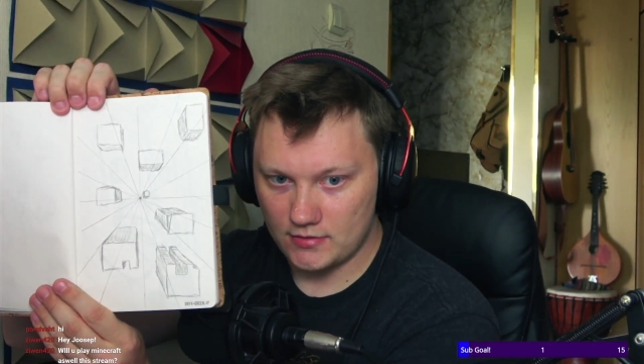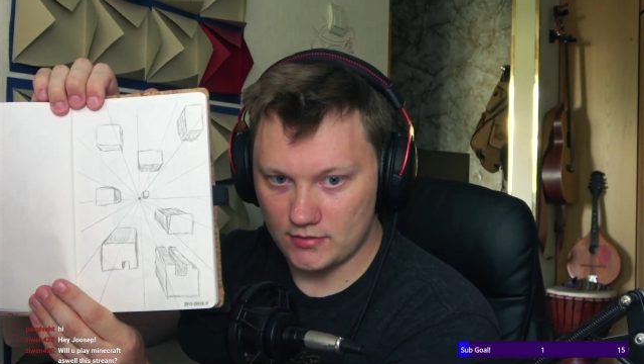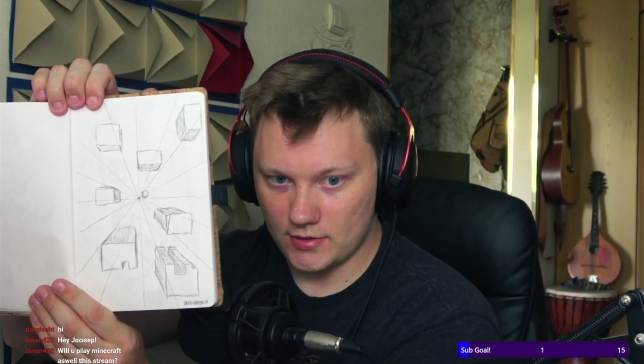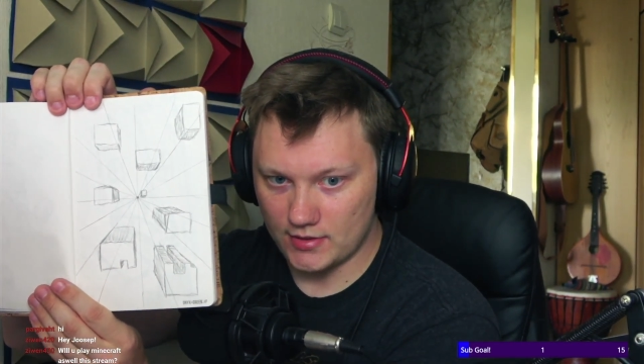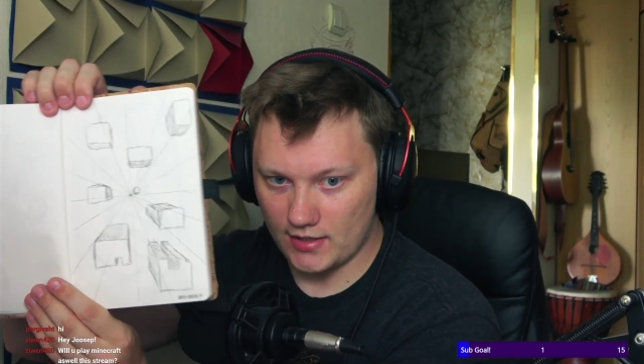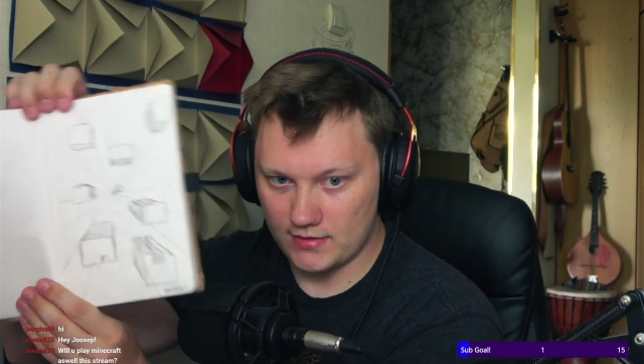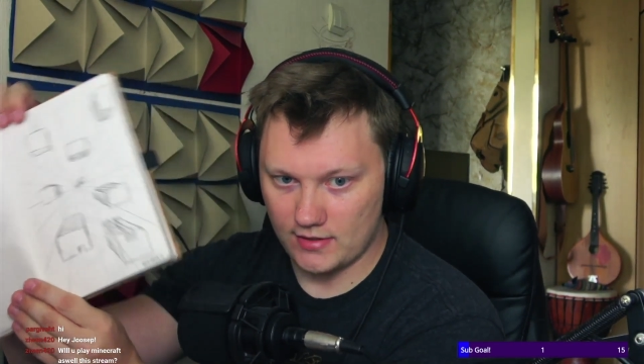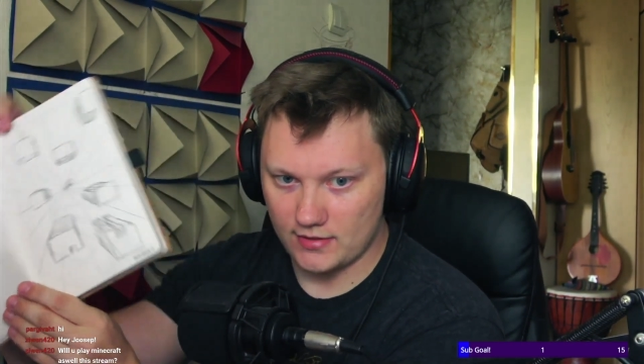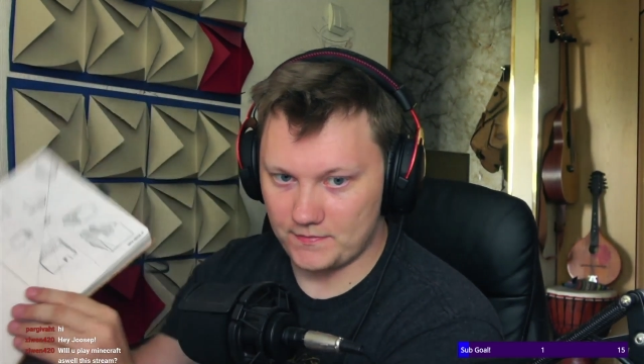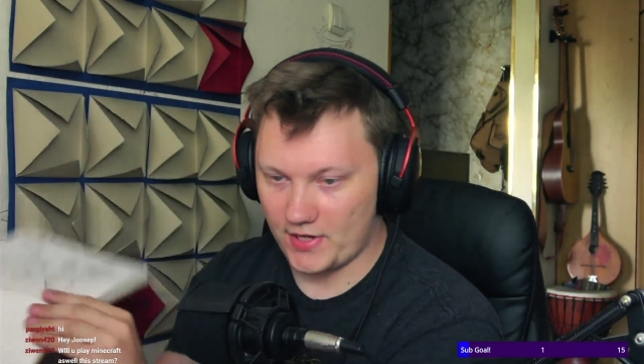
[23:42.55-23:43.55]
doing that
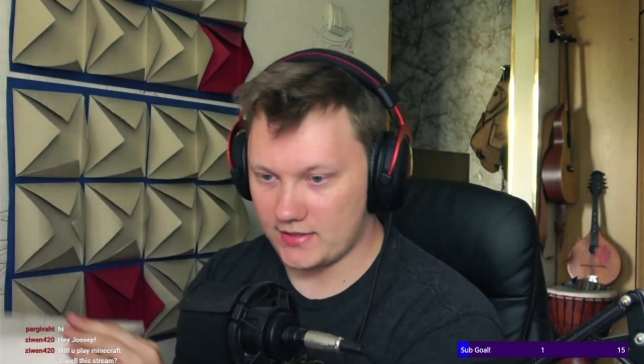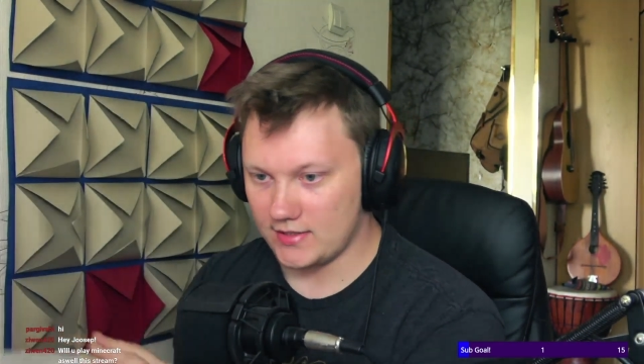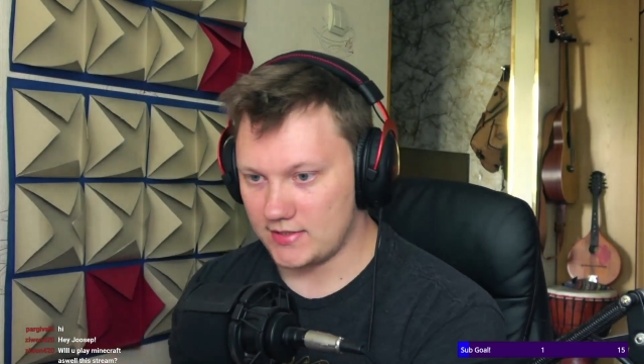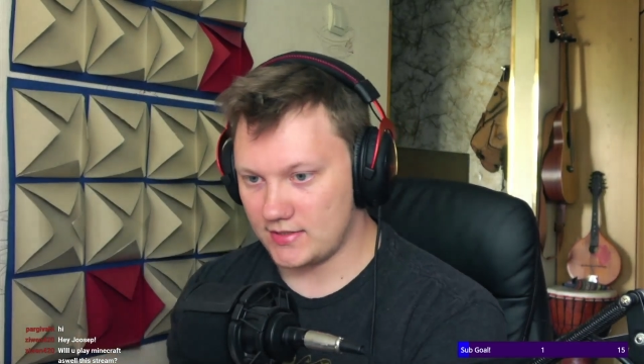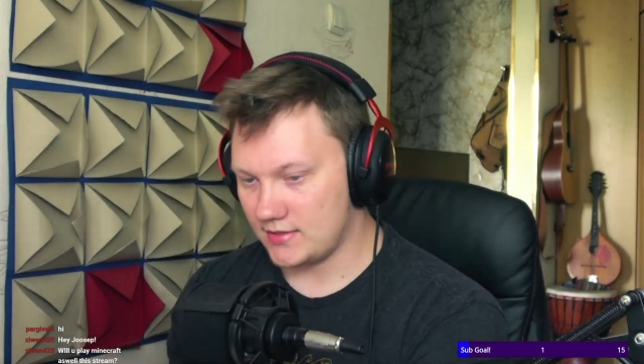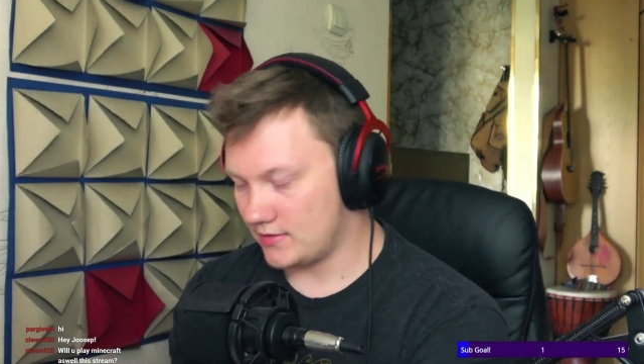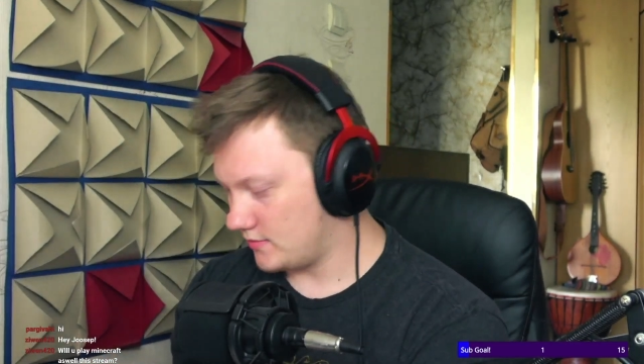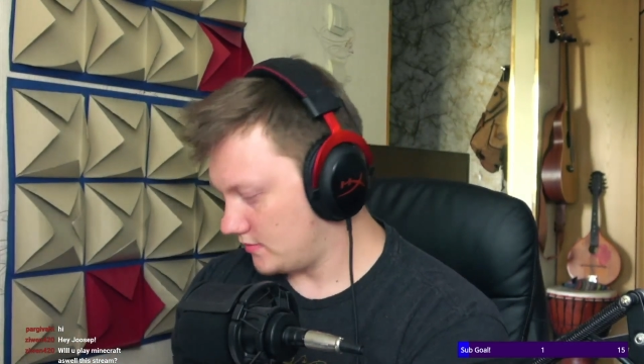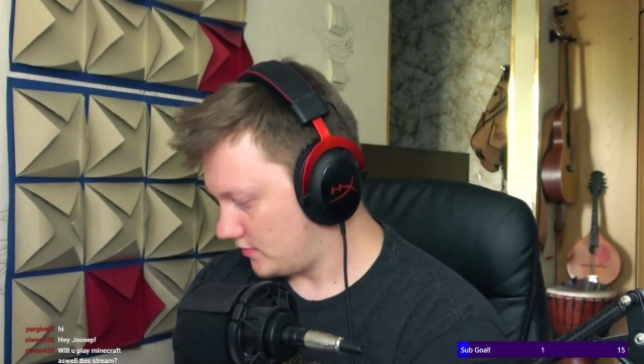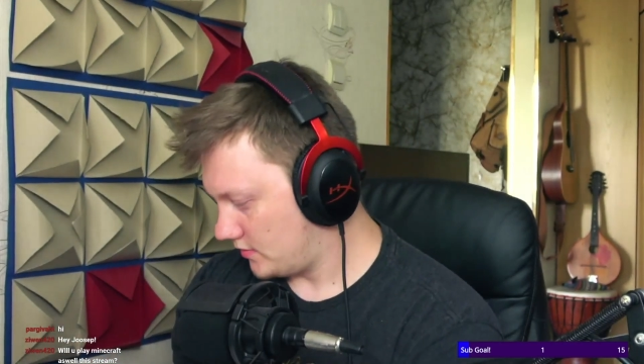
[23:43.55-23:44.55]
kind of practice.
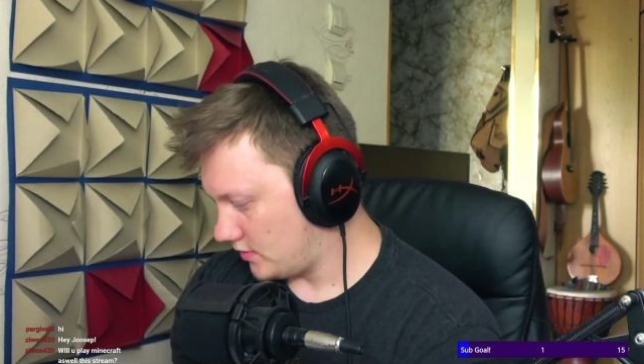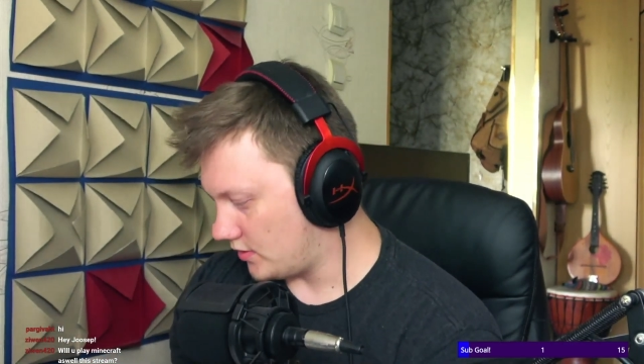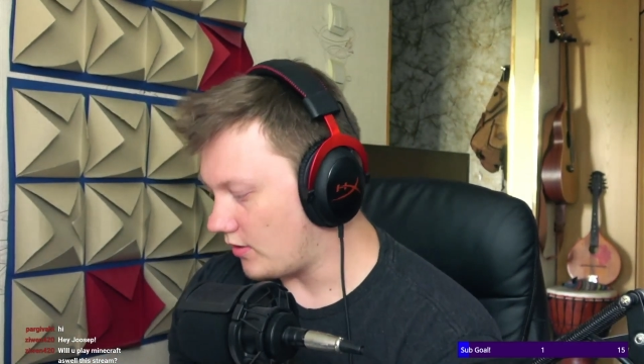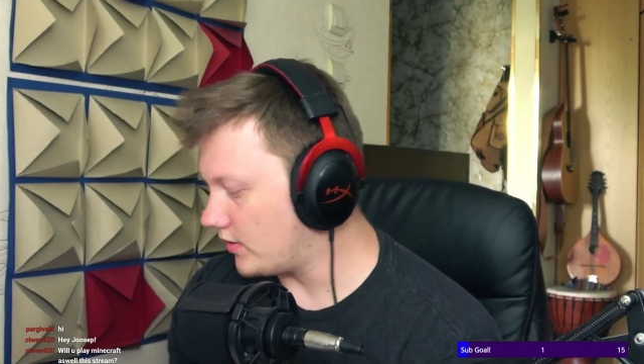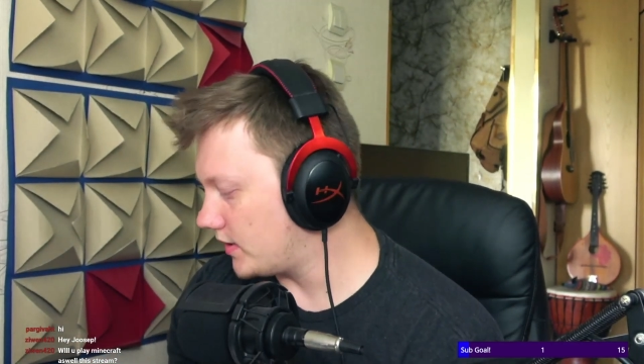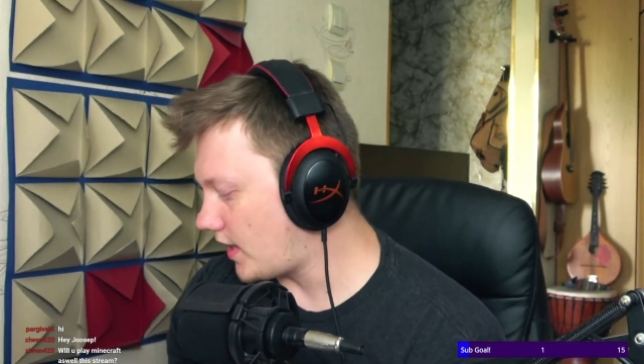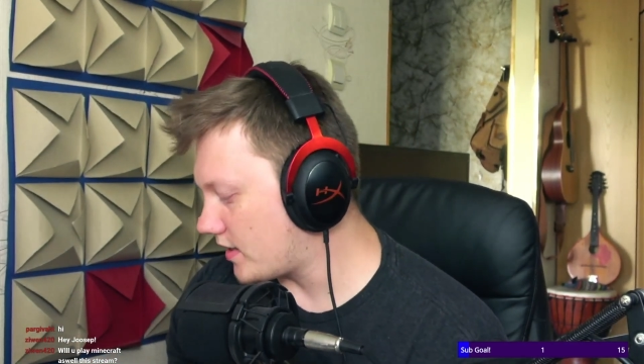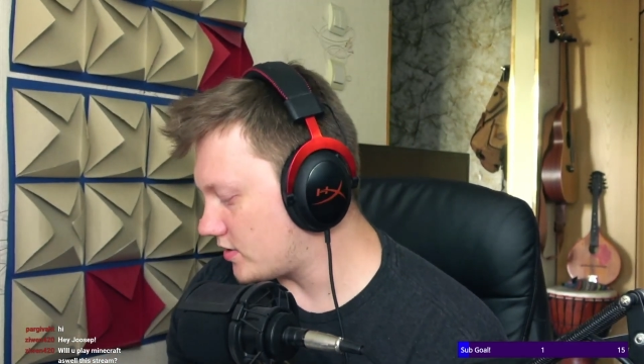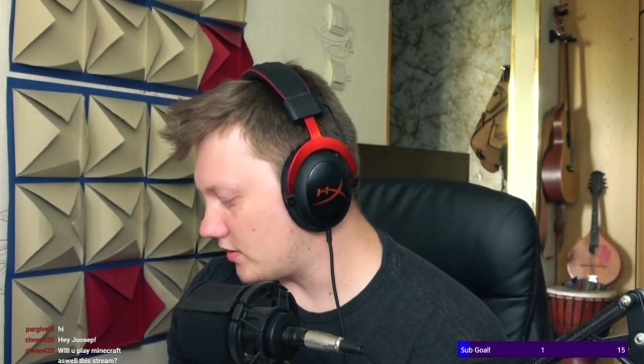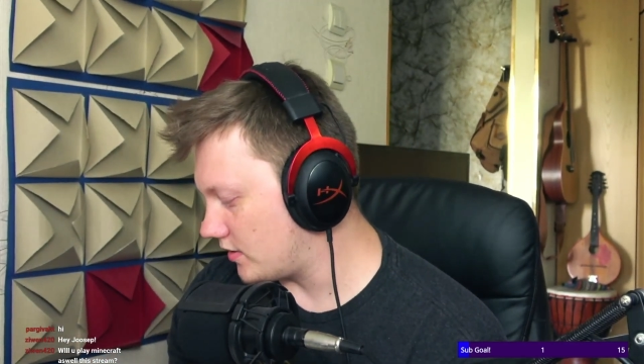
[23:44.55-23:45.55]
You know, it
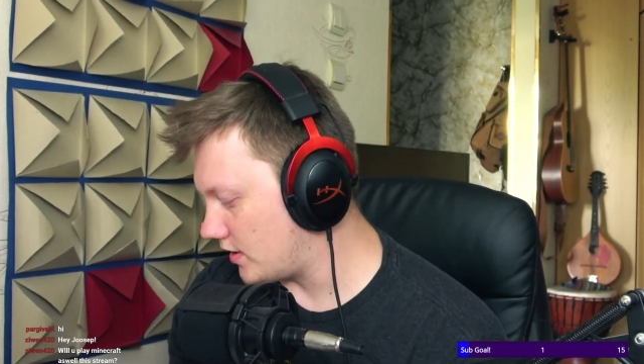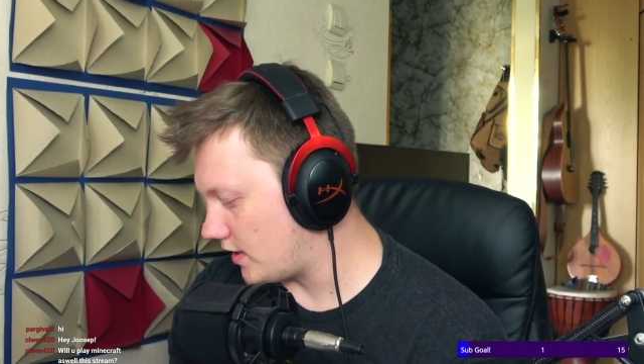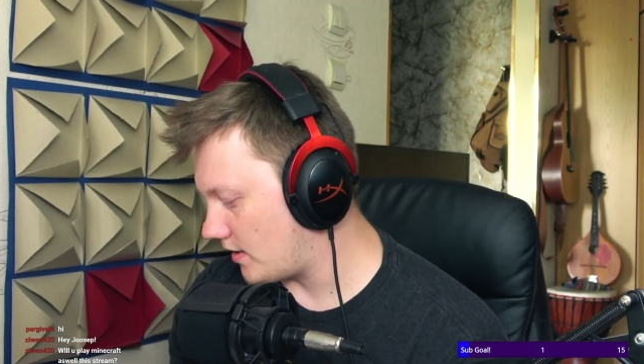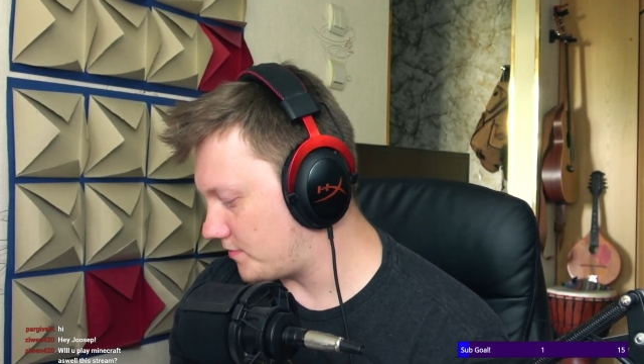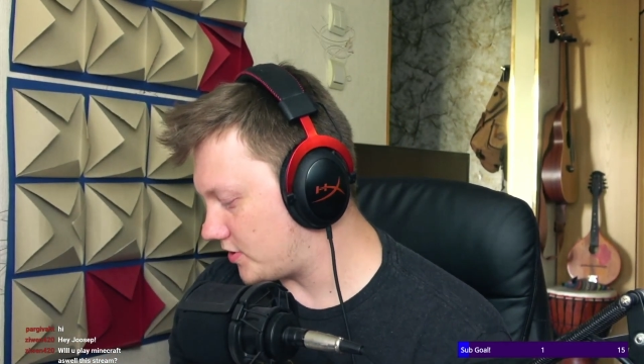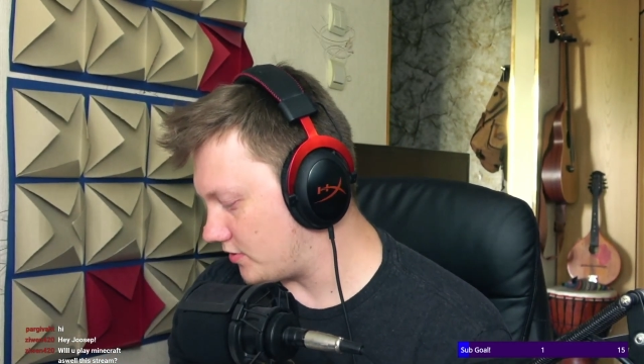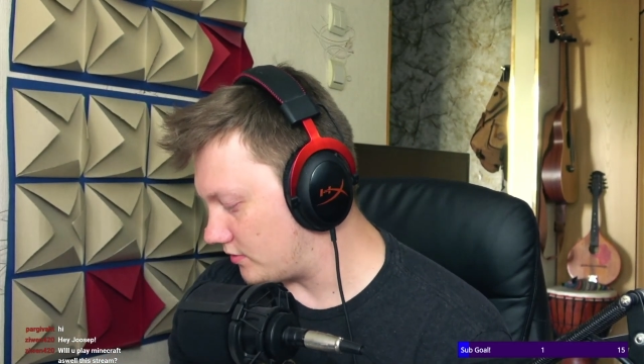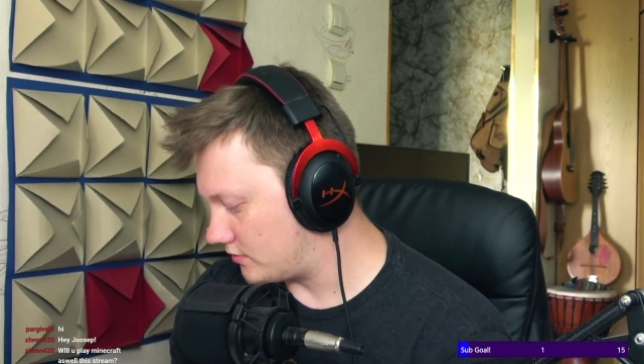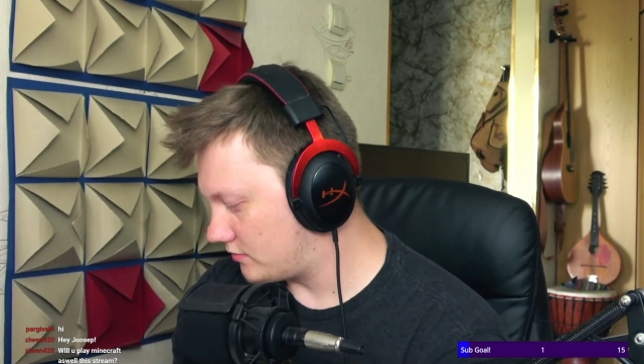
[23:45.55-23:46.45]
actually really helps you